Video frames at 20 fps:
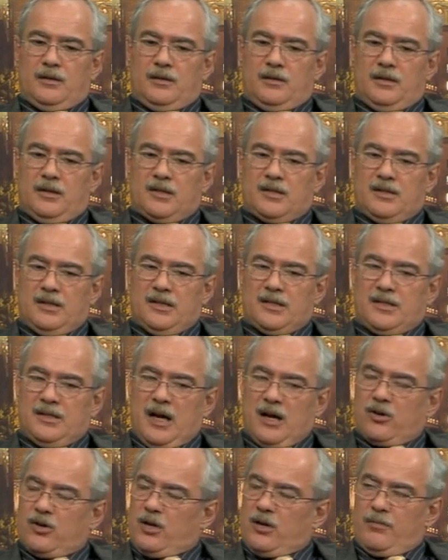It's
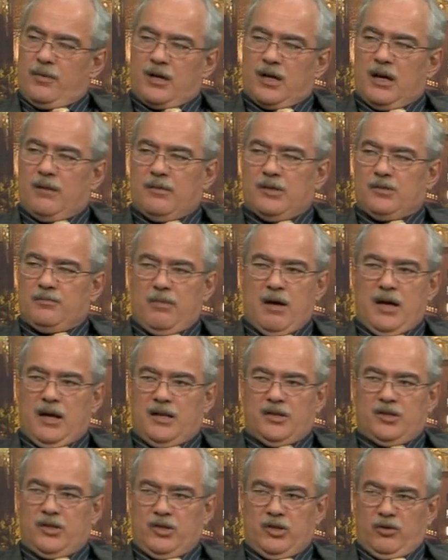not going to become as bad
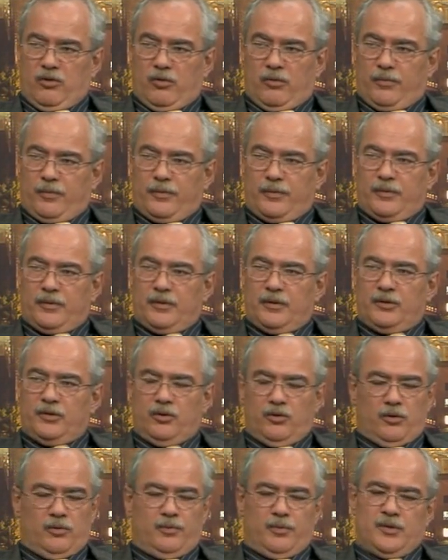as in Europe.
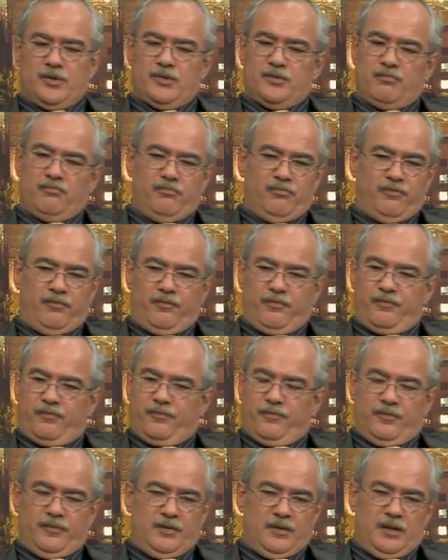Europe is,
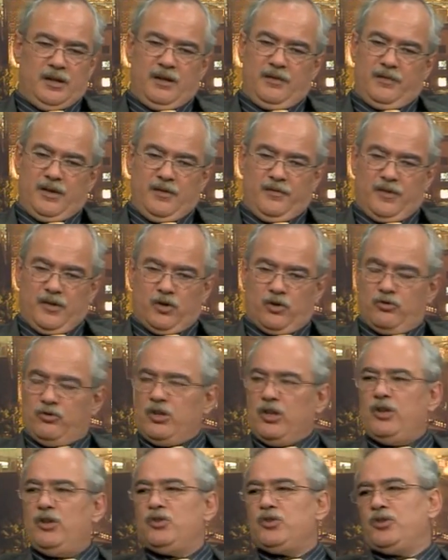if it
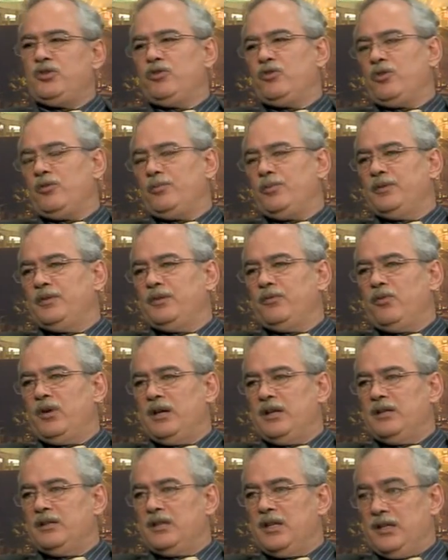continues in Europe in the
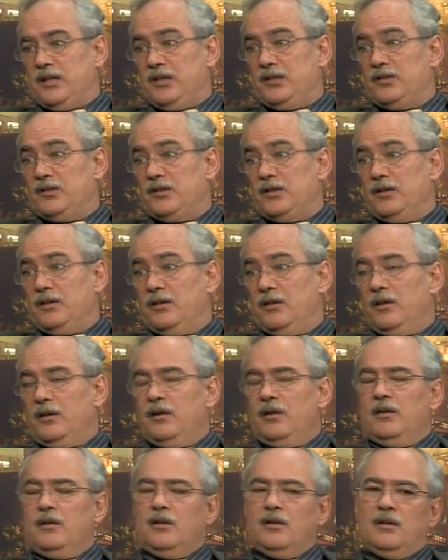way it is,
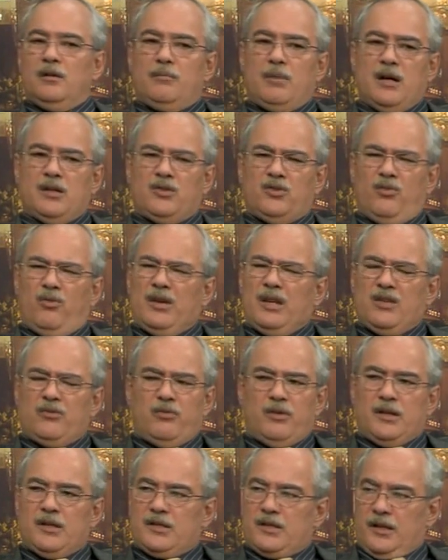by
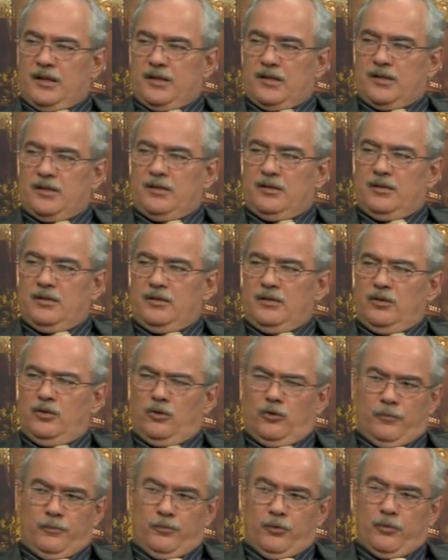2026,
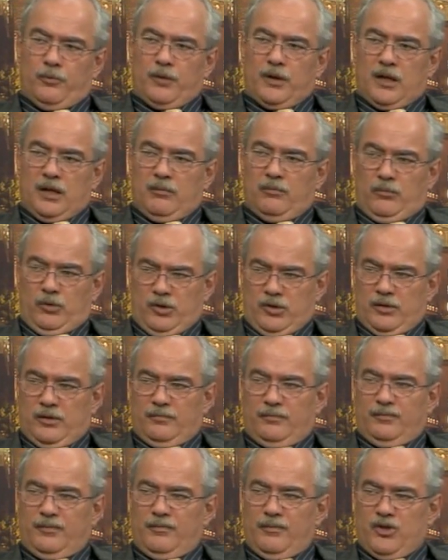Europe will become
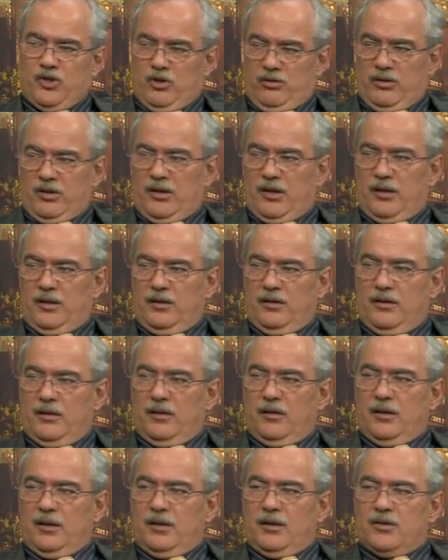Muslim majority.
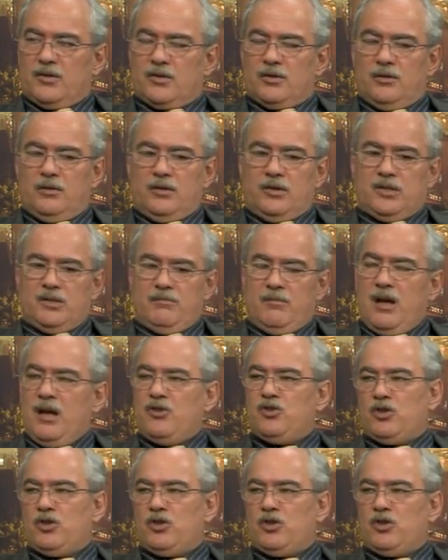So it's a major